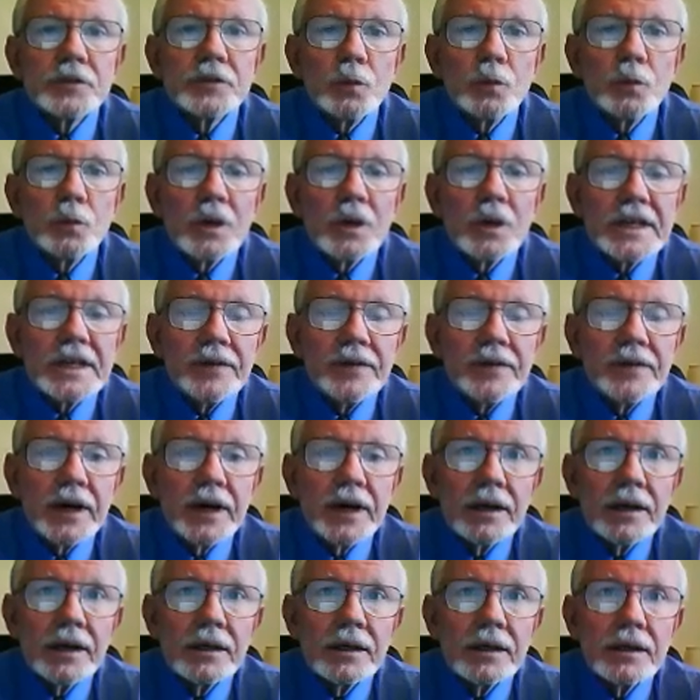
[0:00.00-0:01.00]
whatever,
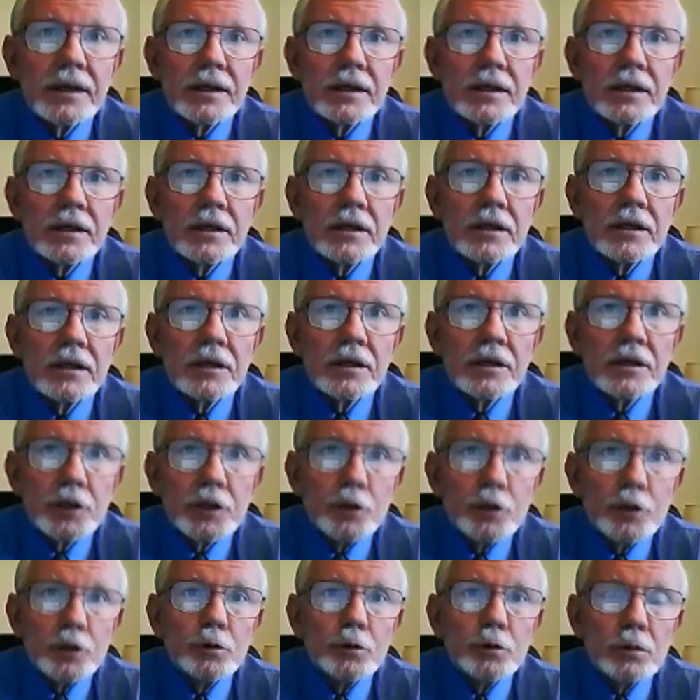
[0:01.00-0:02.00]

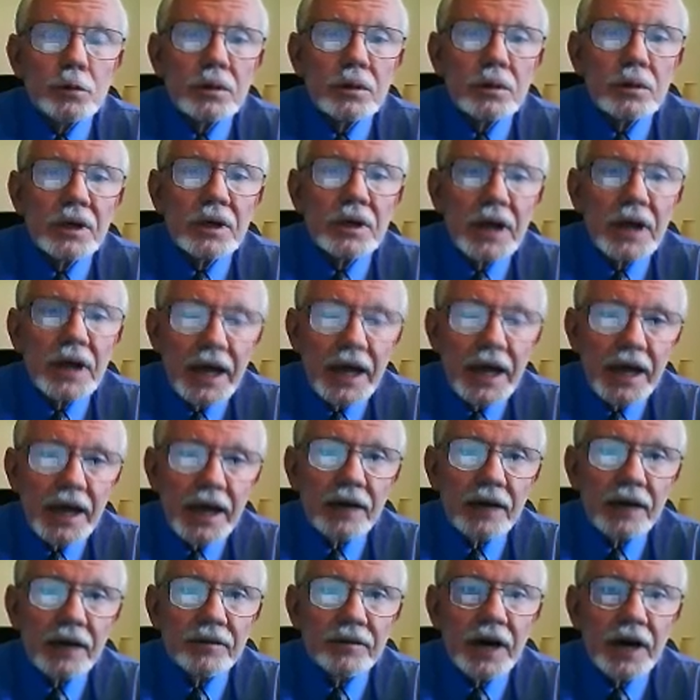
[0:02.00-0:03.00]
you
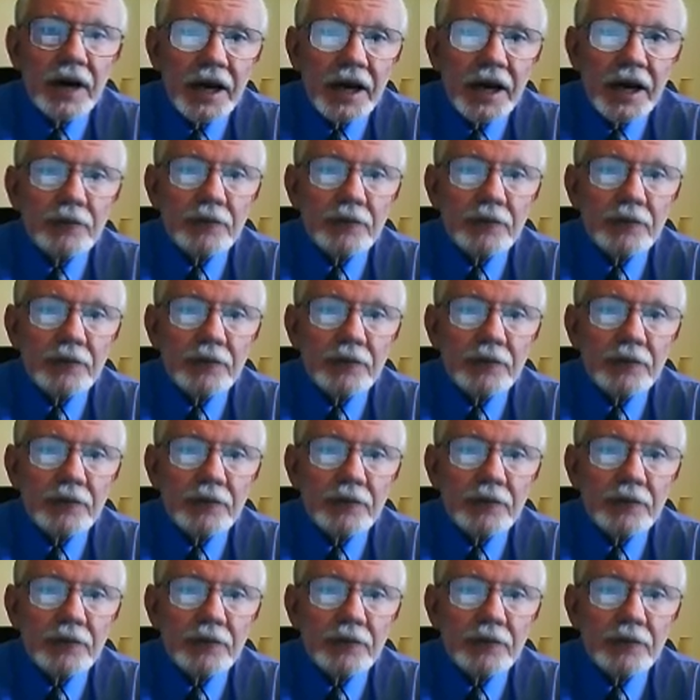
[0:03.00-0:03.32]
have a